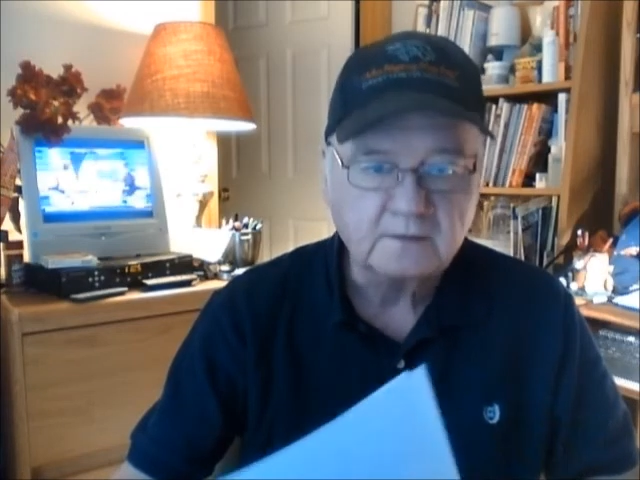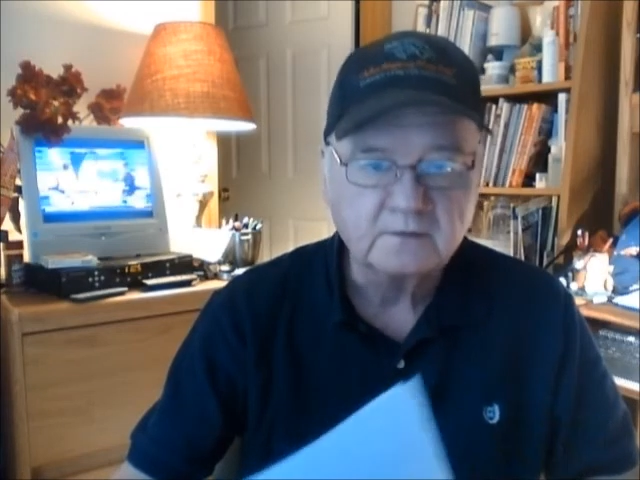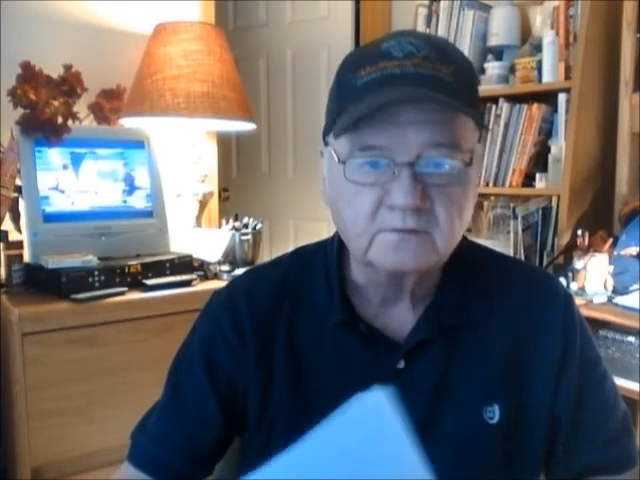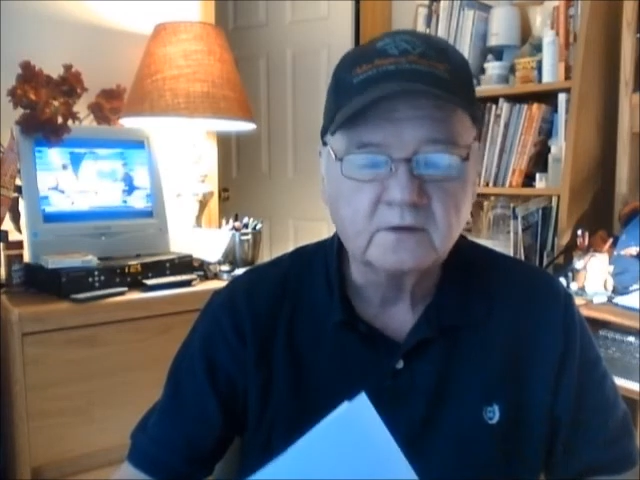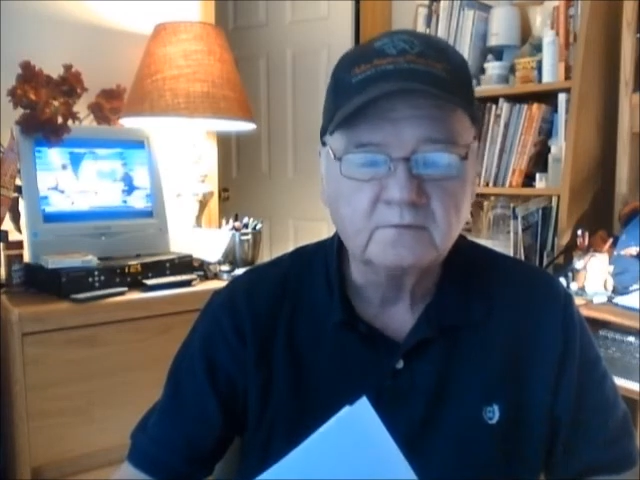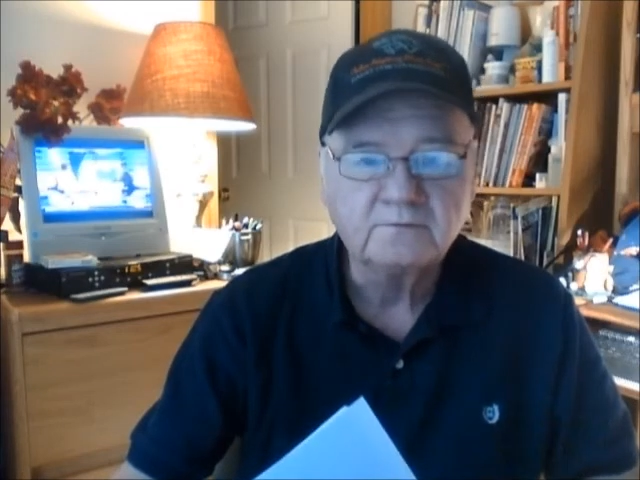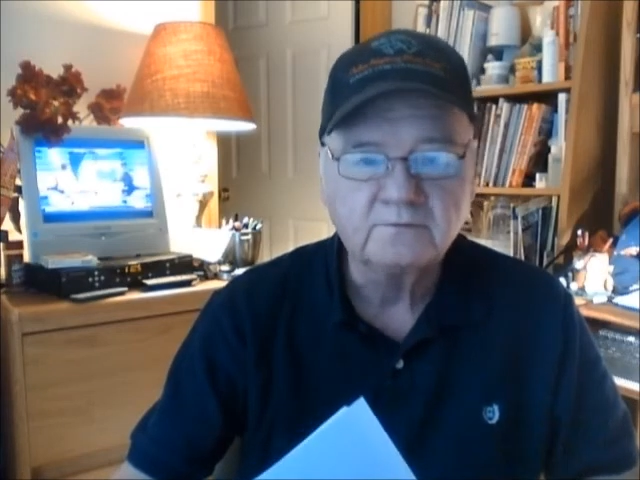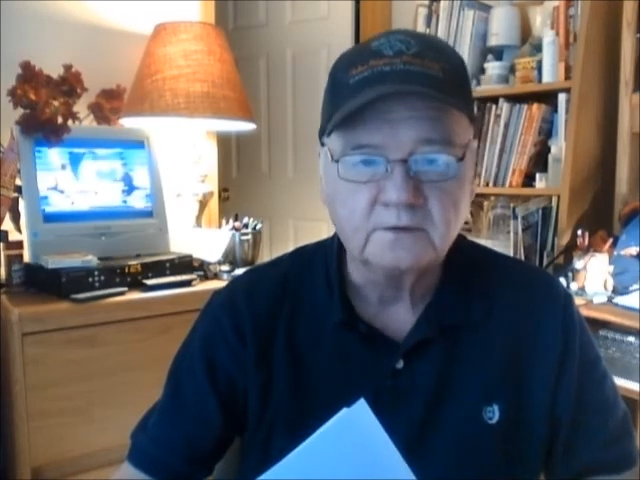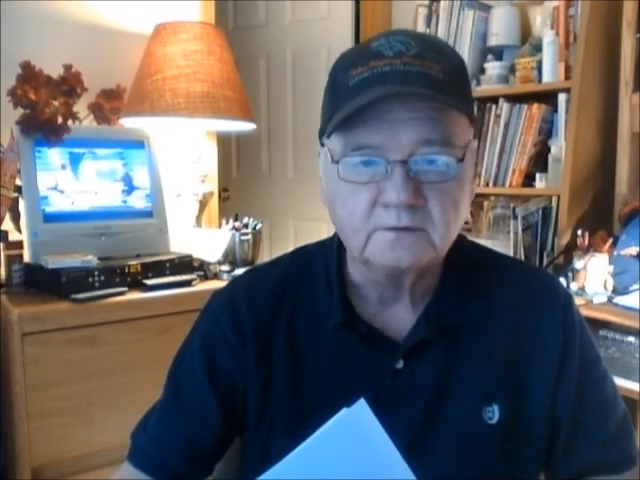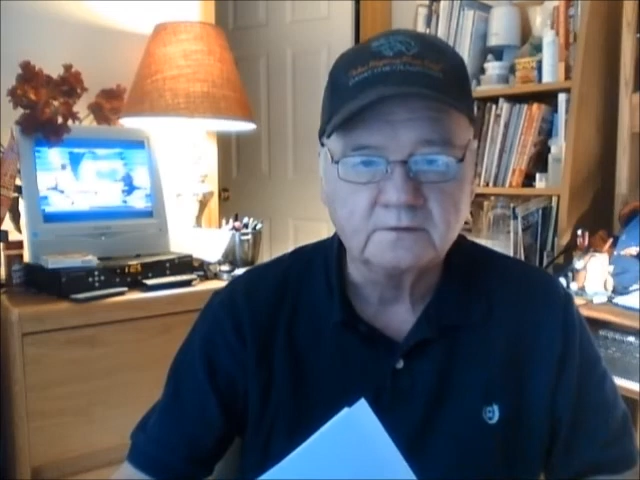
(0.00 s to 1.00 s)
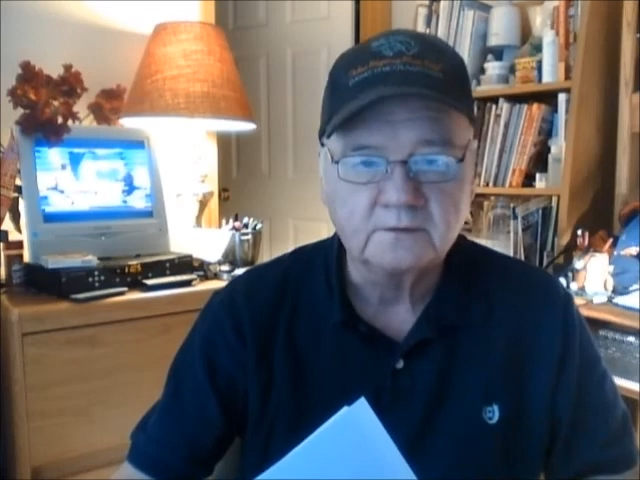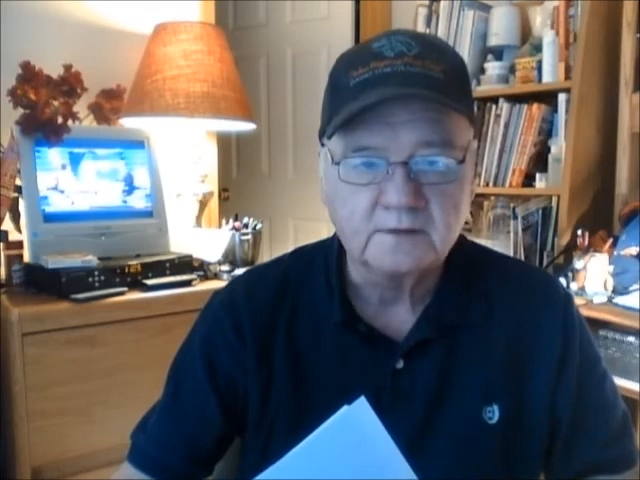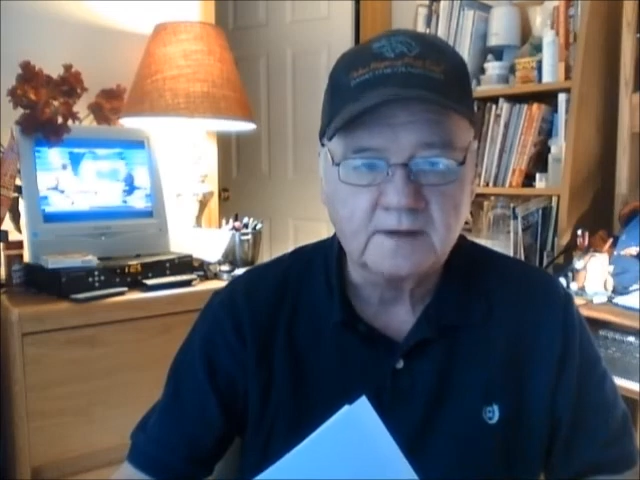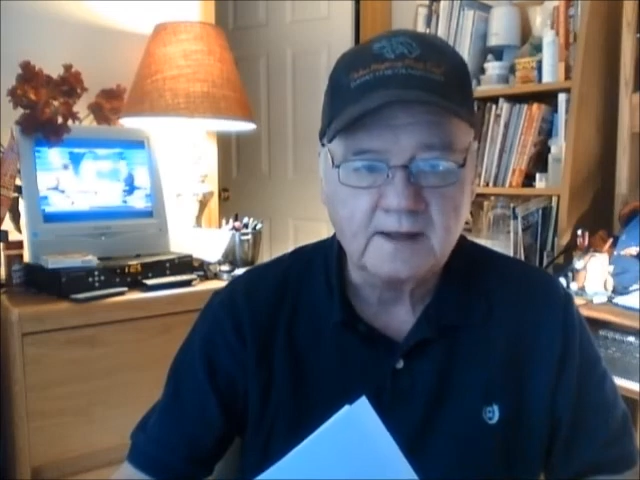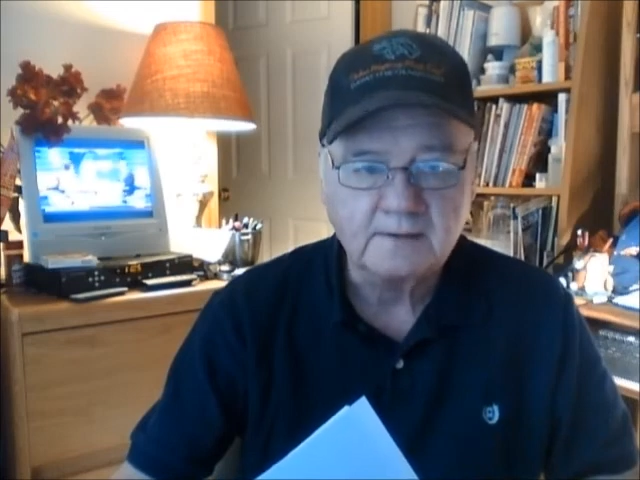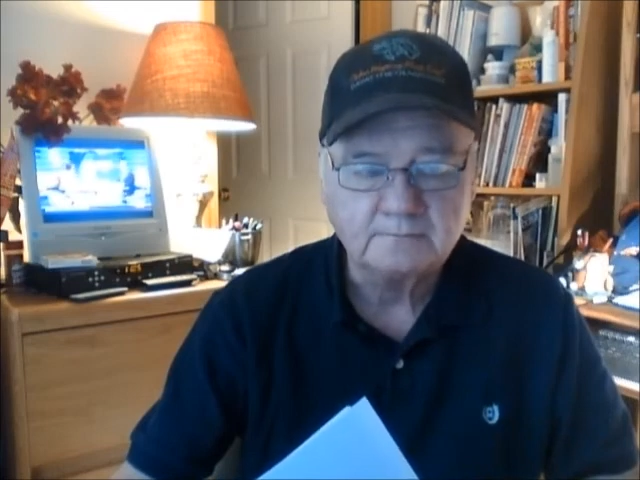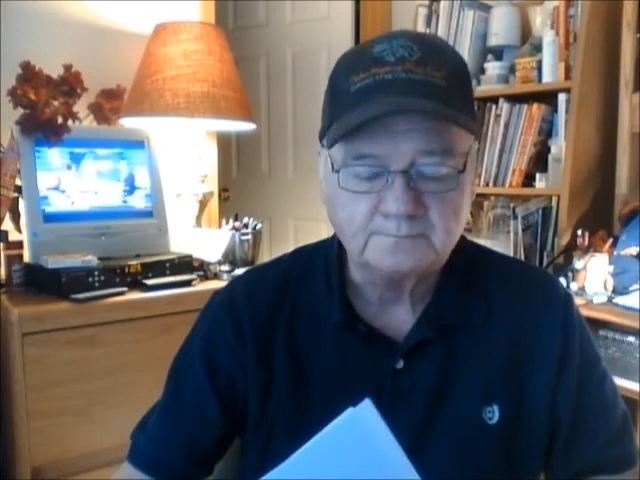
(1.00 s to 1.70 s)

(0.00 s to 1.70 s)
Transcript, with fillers: this field today.